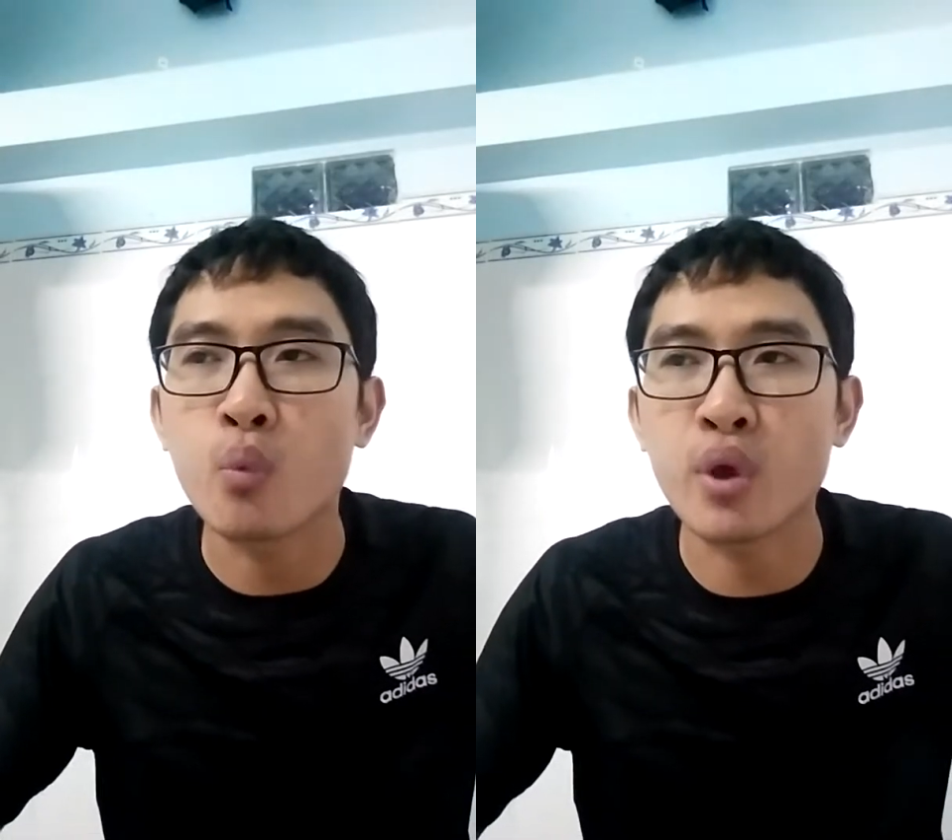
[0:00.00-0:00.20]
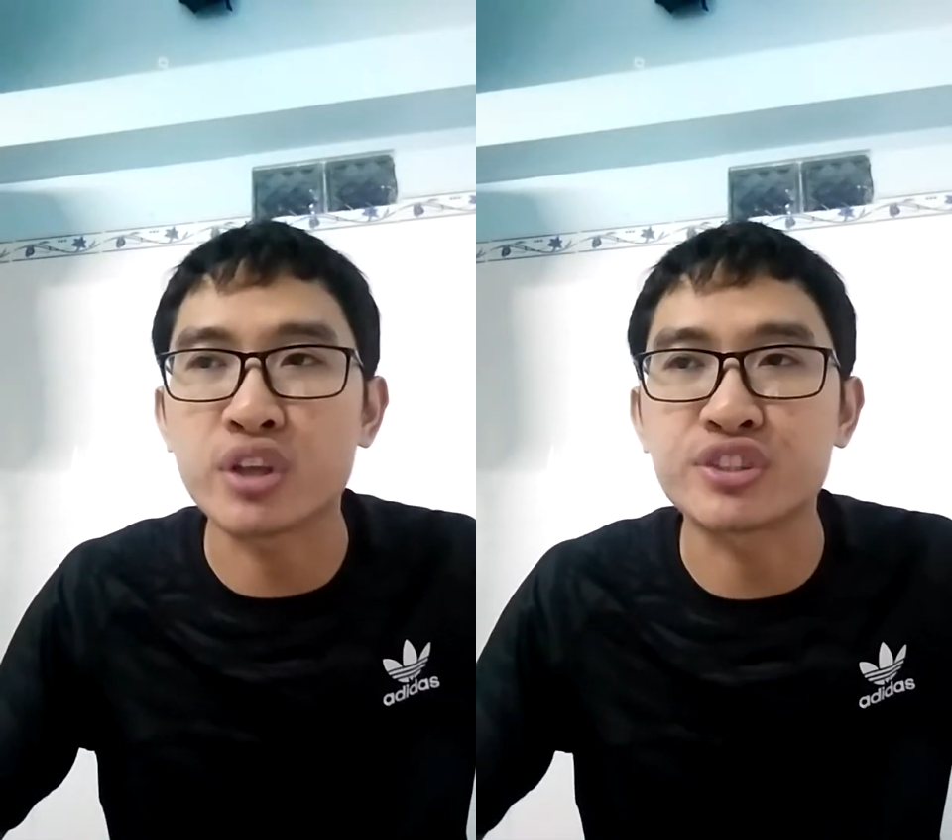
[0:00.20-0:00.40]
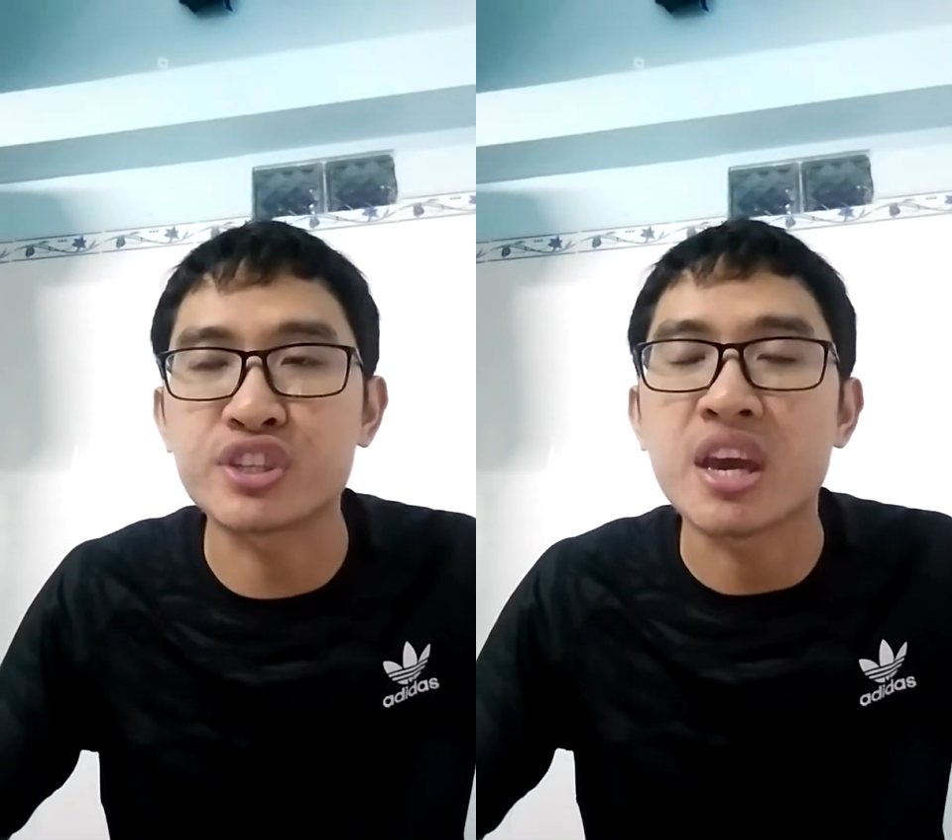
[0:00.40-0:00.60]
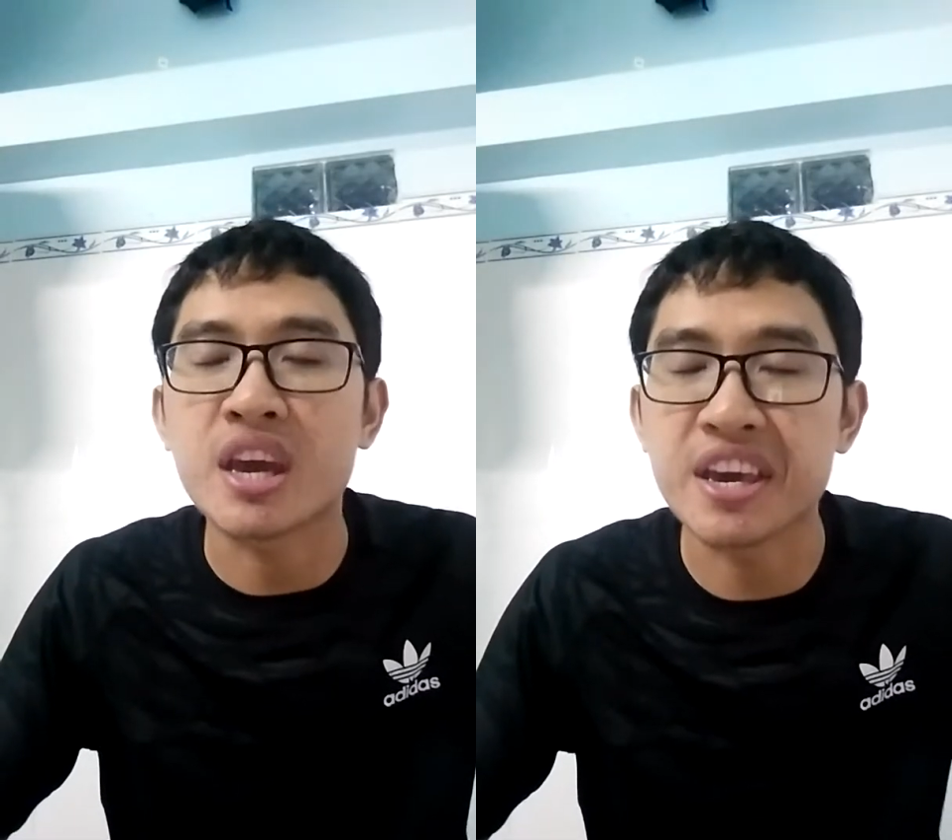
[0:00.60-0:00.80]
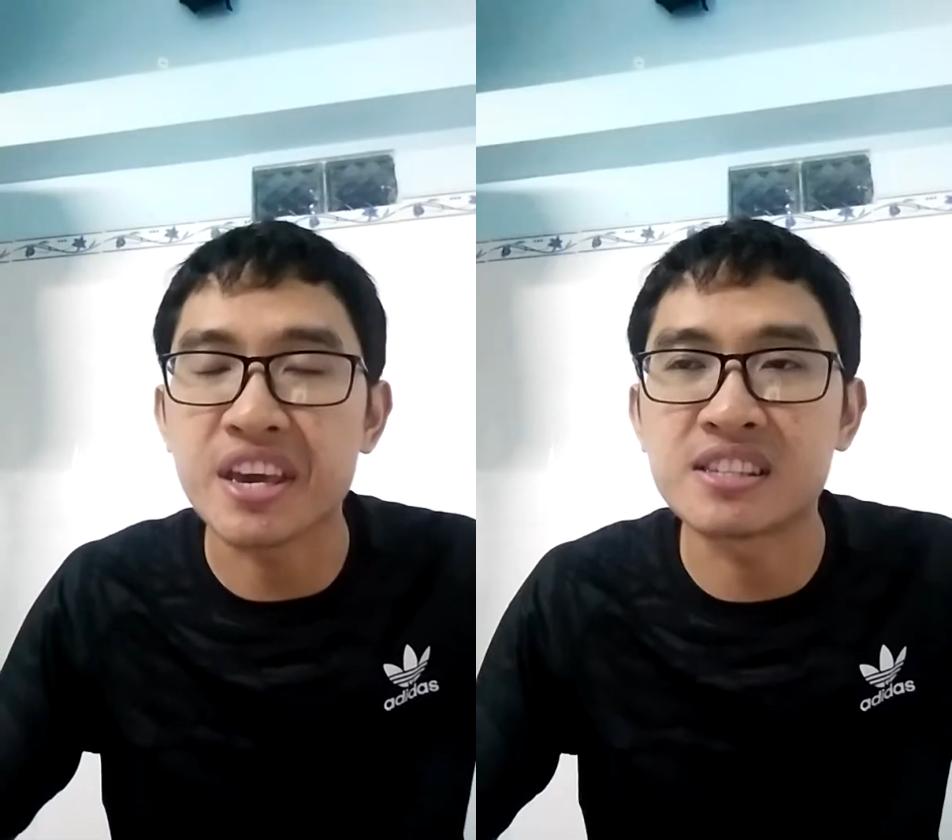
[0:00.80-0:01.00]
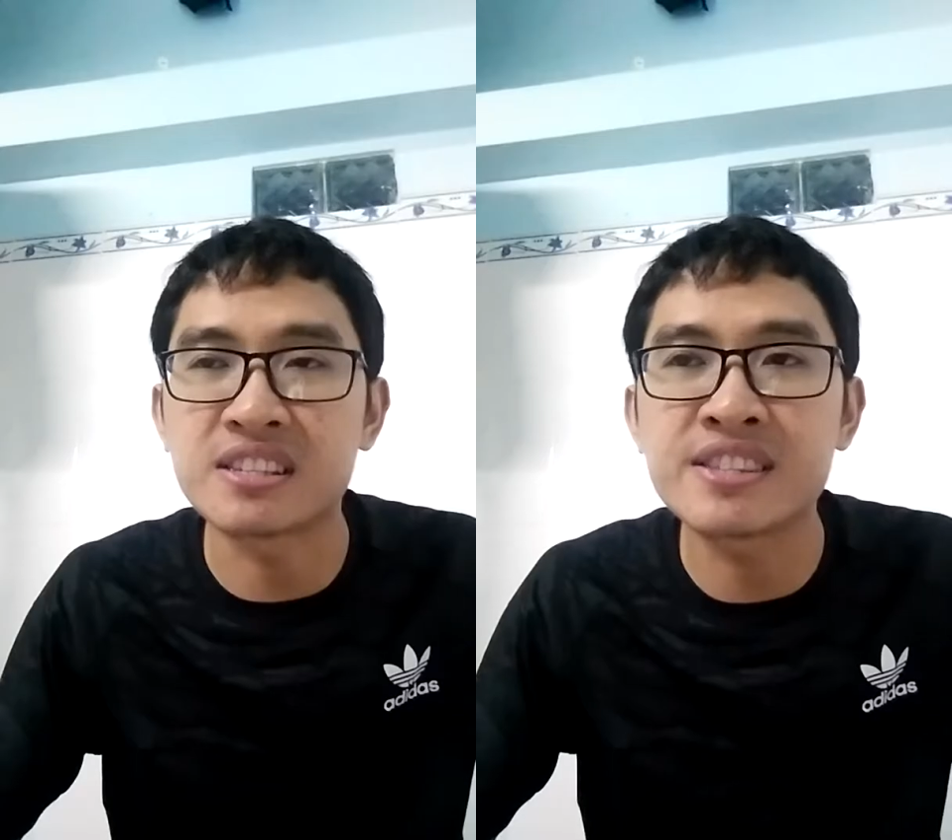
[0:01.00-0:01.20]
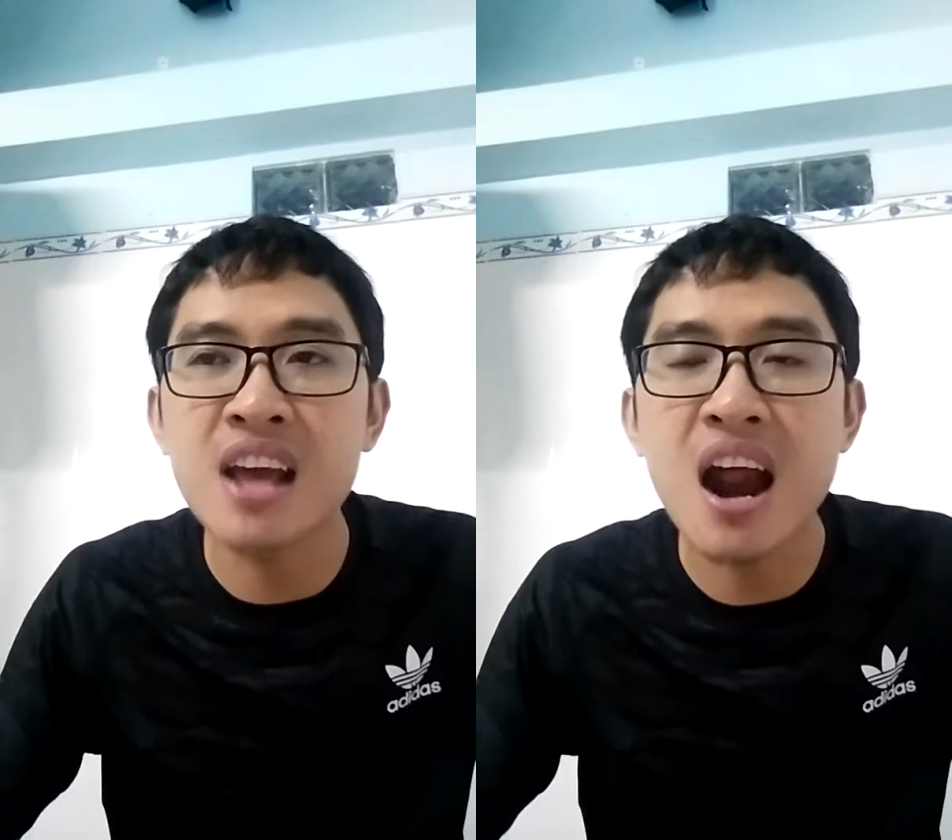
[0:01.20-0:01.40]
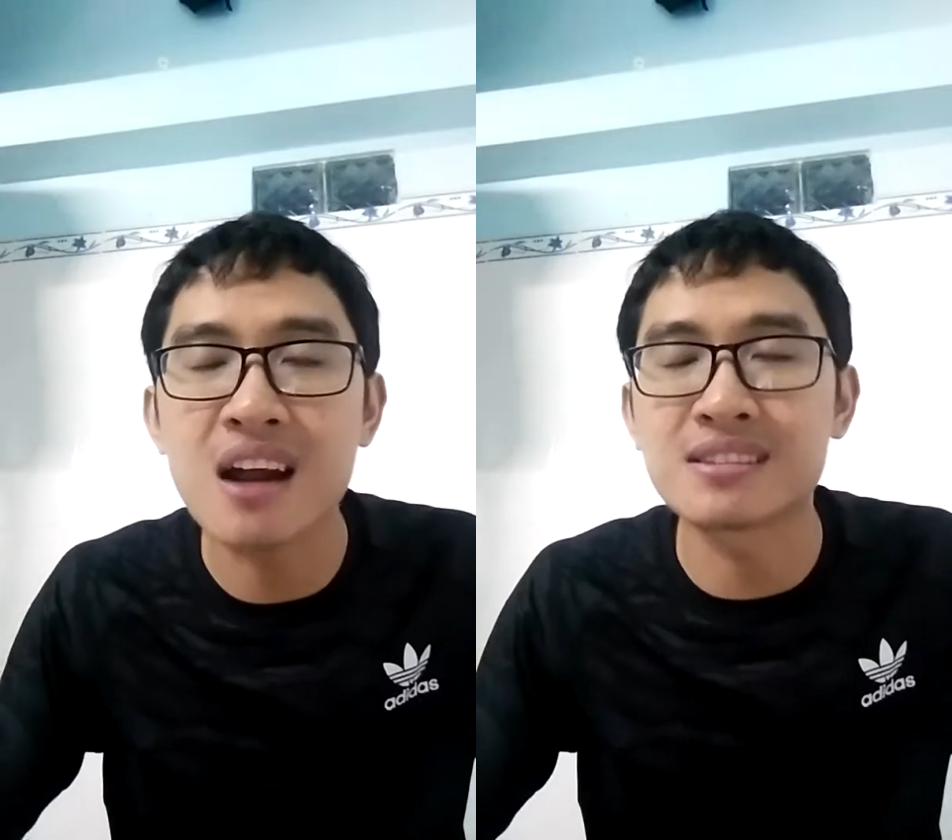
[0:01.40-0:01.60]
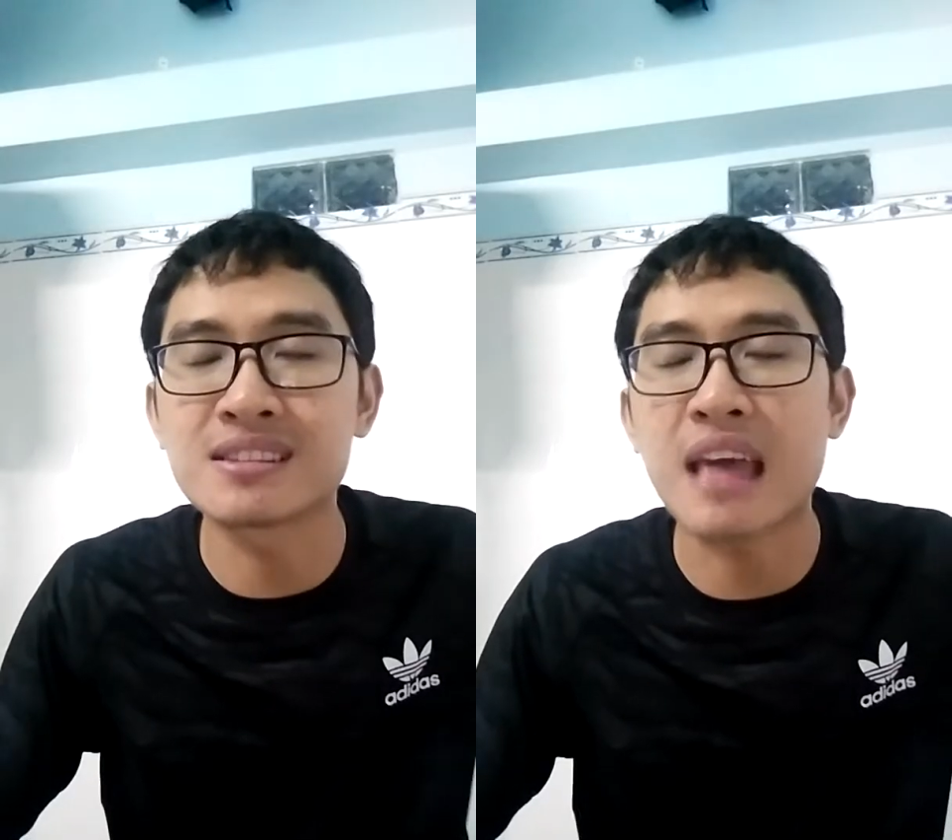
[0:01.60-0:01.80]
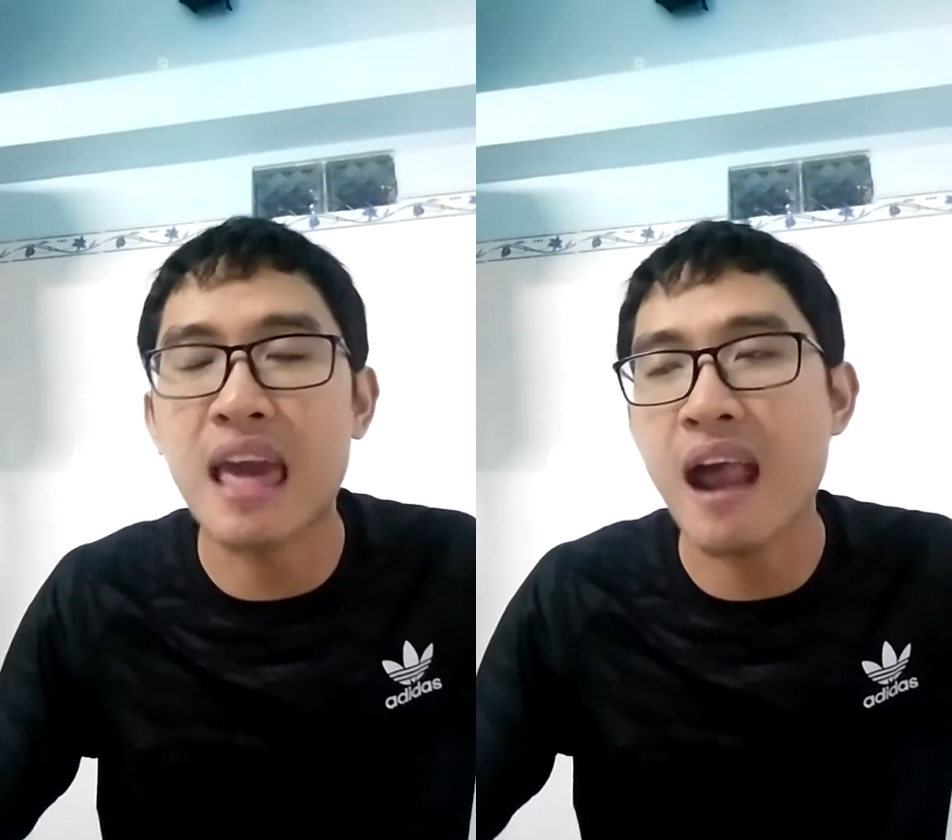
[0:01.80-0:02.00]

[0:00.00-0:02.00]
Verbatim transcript: which he does